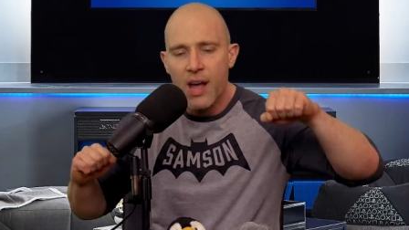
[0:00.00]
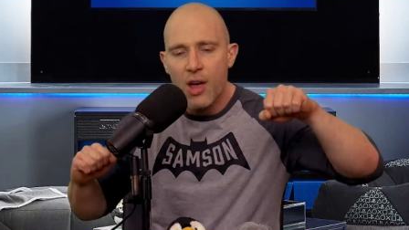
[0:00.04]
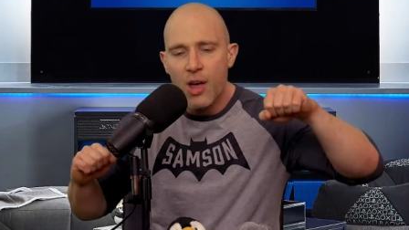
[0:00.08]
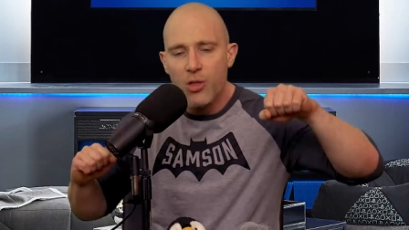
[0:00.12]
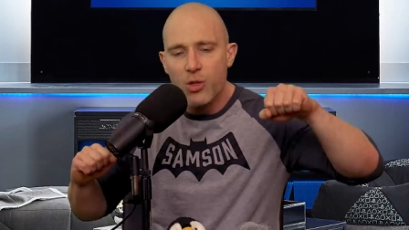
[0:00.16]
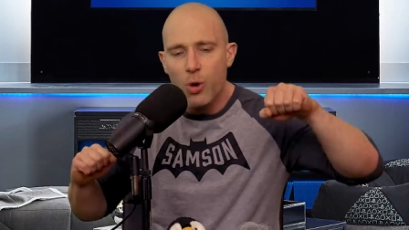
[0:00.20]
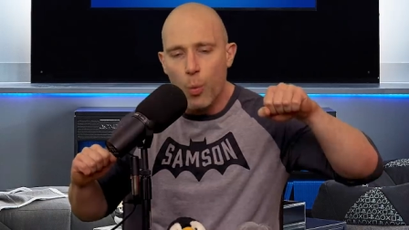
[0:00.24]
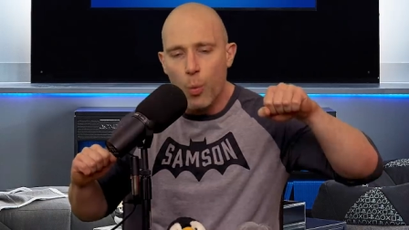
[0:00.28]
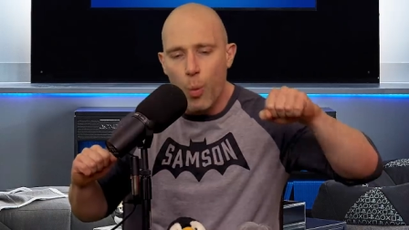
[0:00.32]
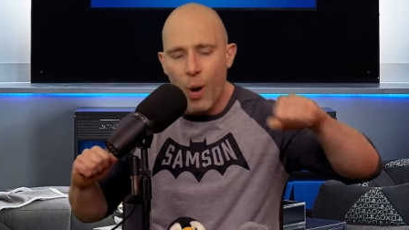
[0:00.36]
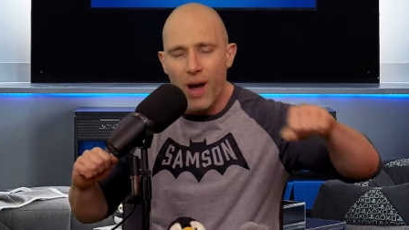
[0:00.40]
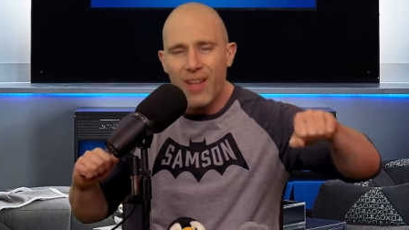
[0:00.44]

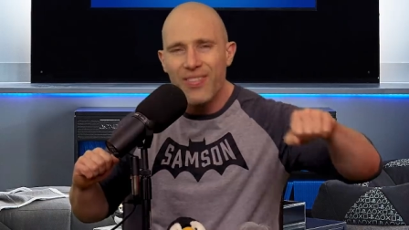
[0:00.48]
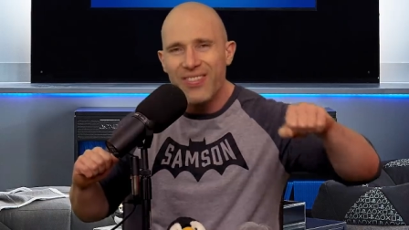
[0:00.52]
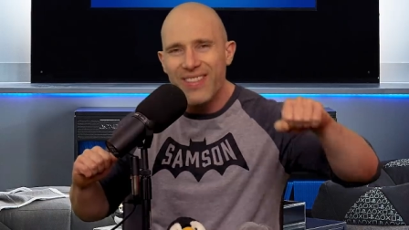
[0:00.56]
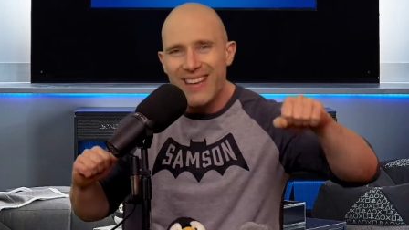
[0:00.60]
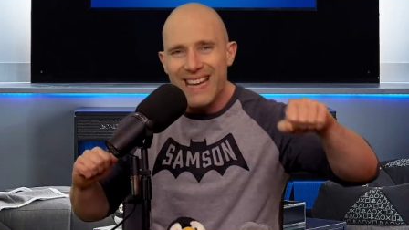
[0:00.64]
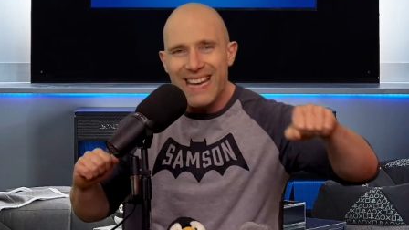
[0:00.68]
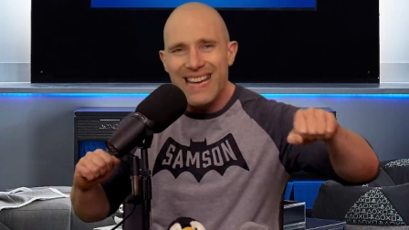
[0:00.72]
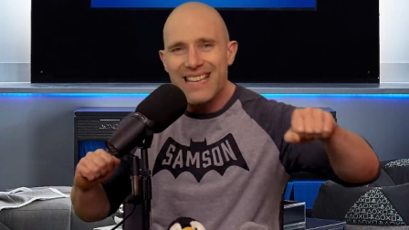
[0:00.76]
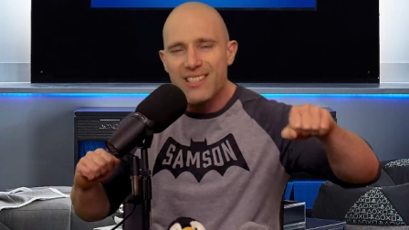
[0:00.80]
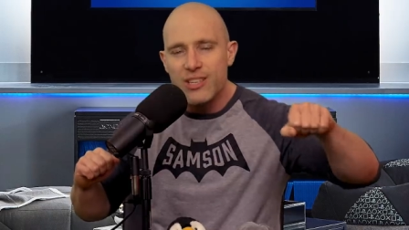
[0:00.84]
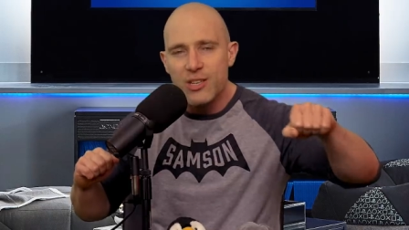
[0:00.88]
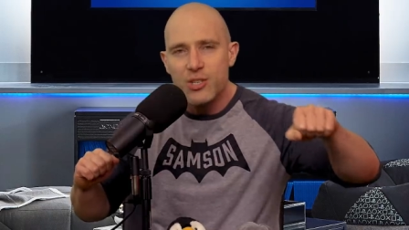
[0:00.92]
the one
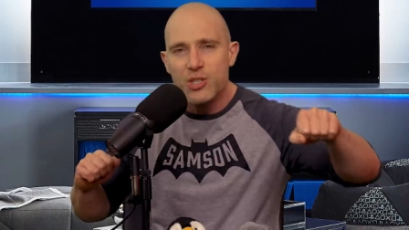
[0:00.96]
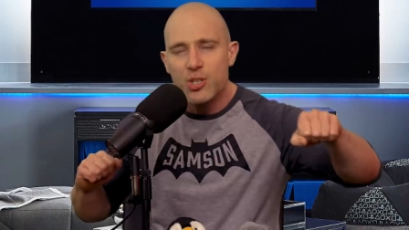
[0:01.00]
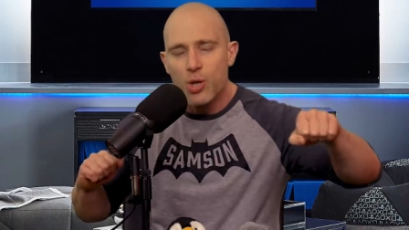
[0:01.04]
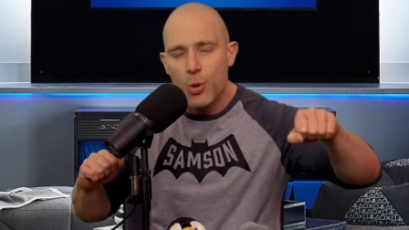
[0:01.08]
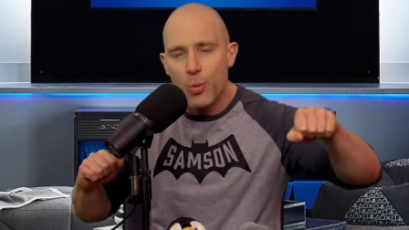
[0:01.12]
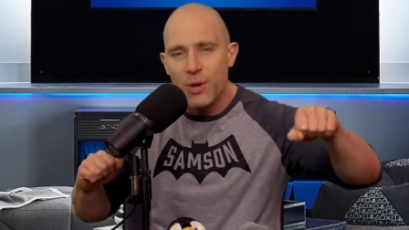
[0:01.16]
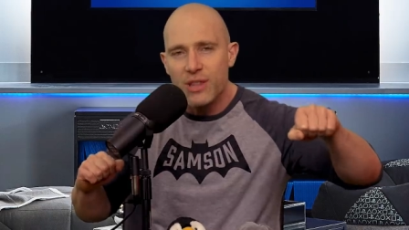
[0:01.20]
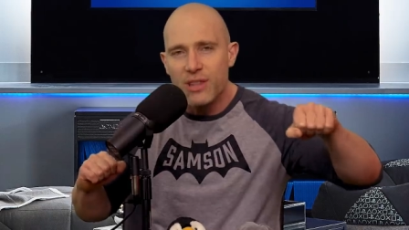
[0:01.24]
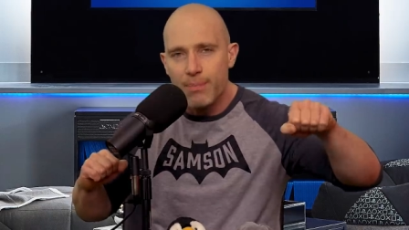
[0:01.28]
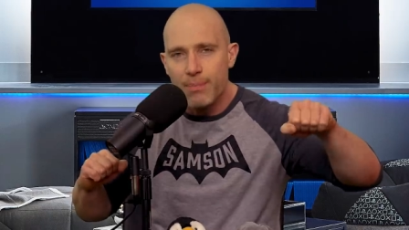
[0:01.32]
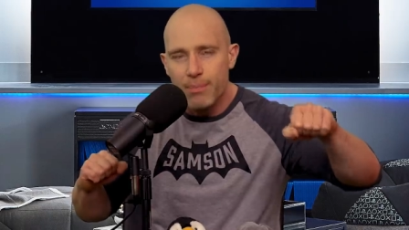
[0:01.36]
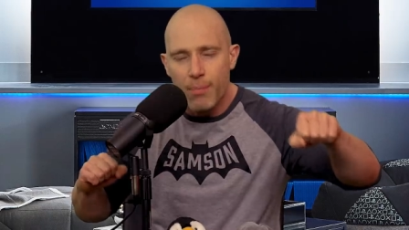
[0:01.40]
that isn't
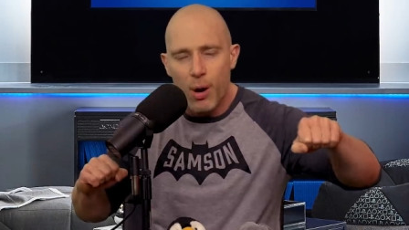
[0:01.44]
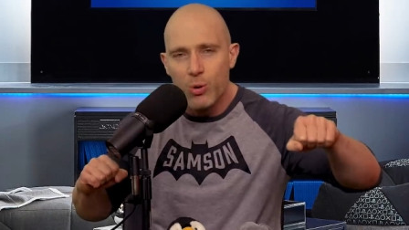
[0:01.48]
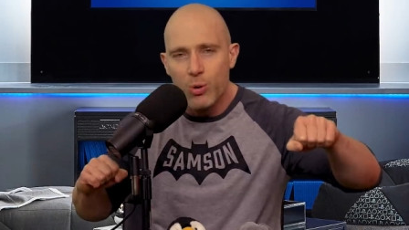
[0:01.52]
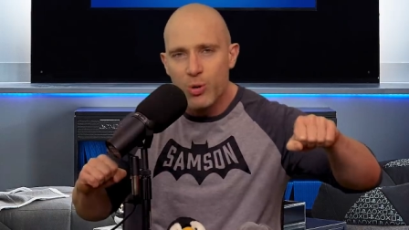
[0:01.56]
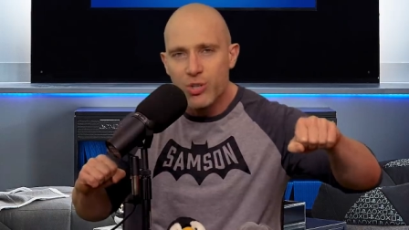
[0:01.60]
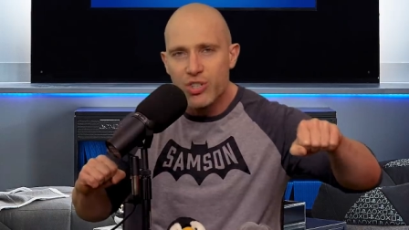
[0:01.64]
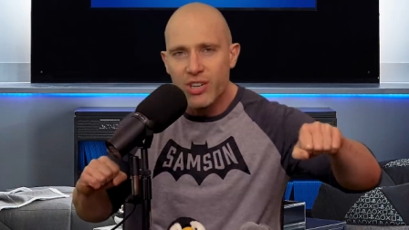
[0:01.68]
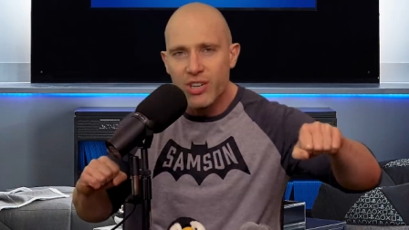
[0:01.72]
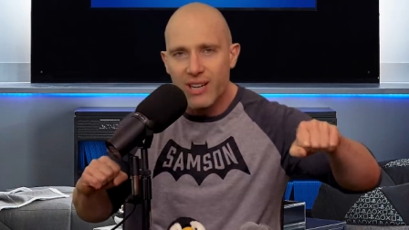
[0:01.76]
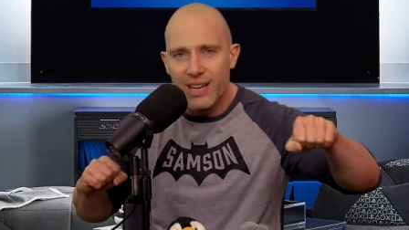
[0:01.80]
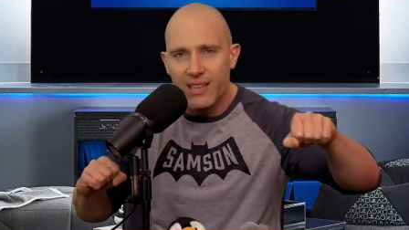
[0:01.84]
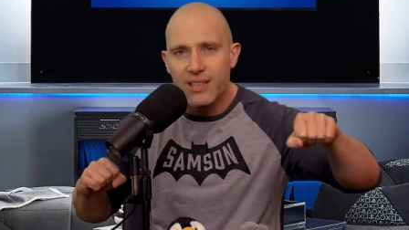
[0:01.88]
doing the
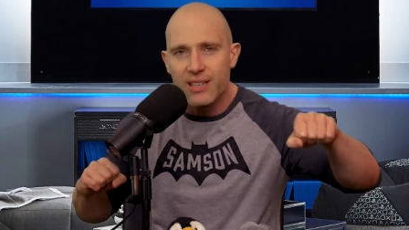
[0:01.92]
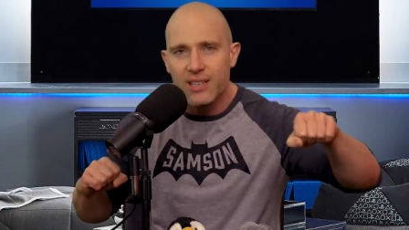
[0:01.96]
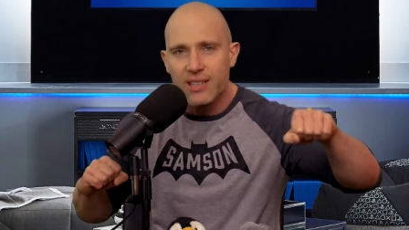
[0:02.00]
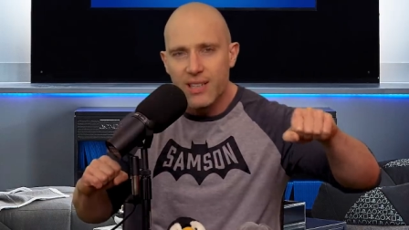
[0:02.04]
motion at the